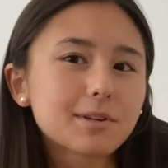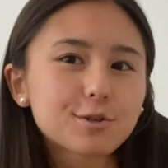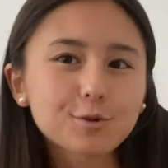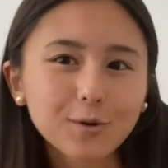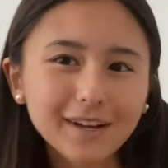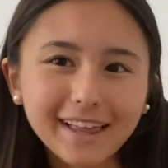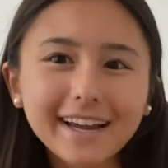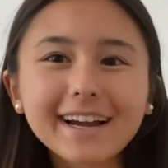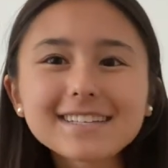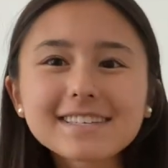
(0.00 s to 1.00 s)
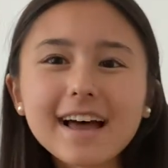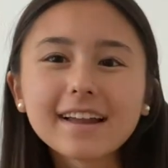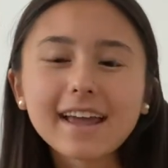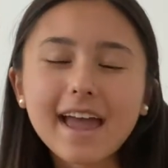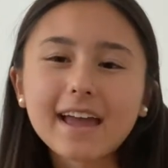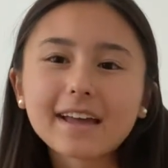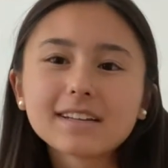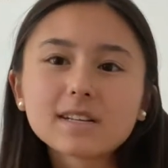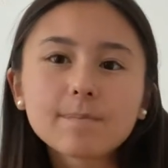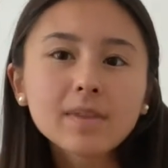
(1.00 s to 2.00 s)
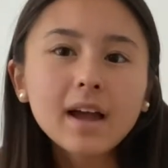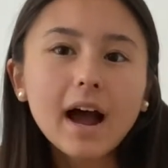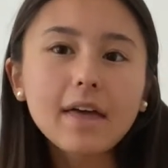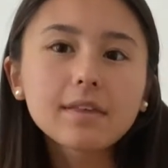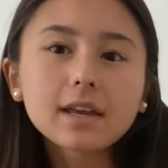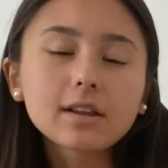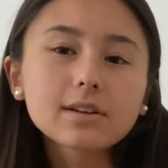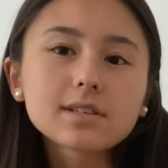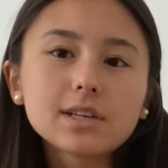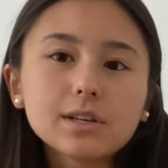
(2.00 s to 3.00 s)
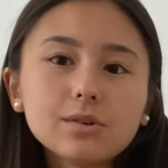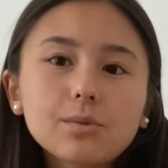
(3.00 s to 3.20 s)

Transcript: short, like I said, and I think it looks cute